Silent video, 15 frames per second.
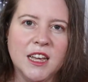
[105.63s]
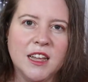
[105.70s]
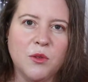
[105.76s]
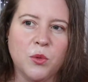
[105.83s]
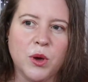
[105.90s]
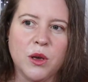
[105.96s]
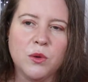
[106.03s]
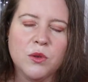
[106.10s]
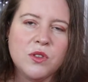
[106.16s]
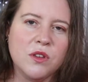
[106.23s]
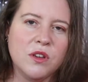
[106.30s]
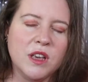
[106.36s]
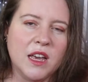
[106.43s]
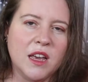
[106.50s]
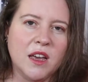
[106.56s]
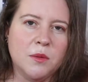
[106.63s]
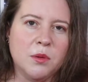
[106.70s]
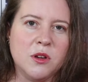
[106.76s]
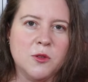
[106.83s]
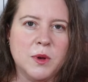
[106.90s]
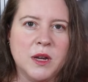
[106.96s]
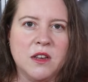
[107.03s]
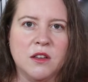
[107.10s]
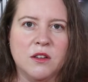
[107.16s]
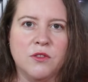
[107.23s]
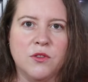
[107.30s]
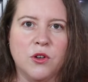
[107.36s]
We also get a perspective